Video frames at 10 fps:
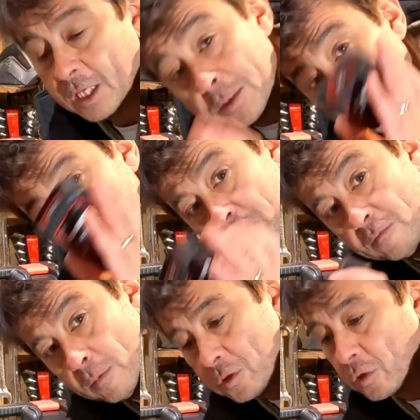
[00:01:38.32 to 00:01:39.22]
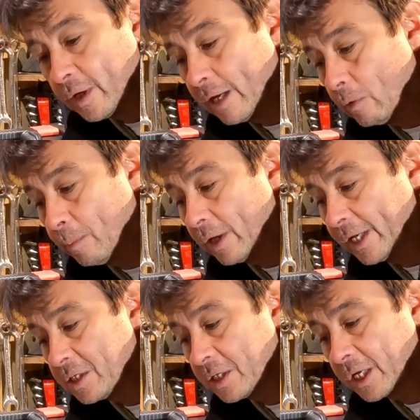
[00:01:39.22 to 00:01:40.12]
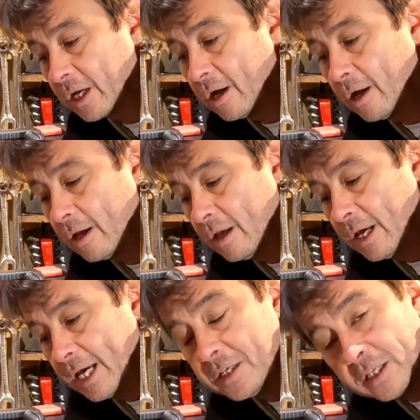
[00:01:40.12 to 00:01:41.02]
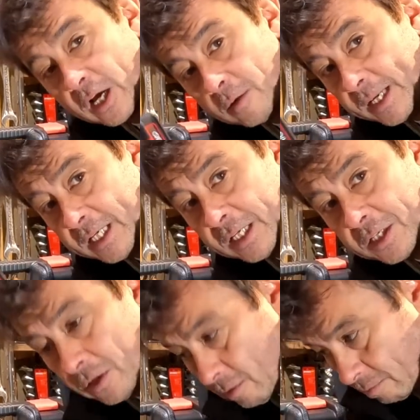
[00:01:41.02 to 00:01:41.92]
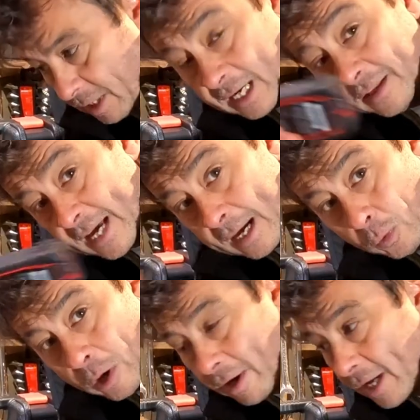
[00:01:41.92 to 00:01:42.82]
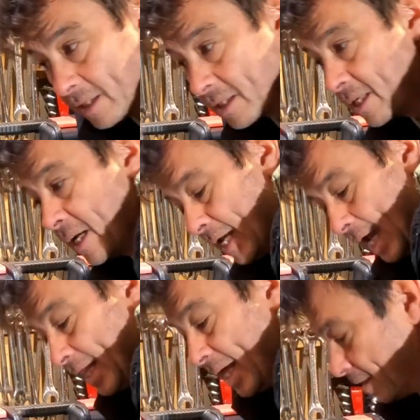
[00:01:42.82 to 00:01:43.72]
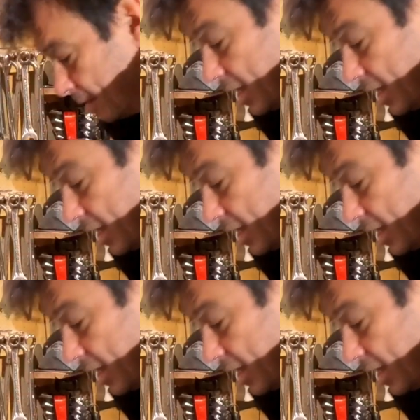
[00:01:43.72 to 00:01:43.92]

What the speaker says: this Bluetooth module here will plug into the car, into the OBD2. You leave that where it is, and then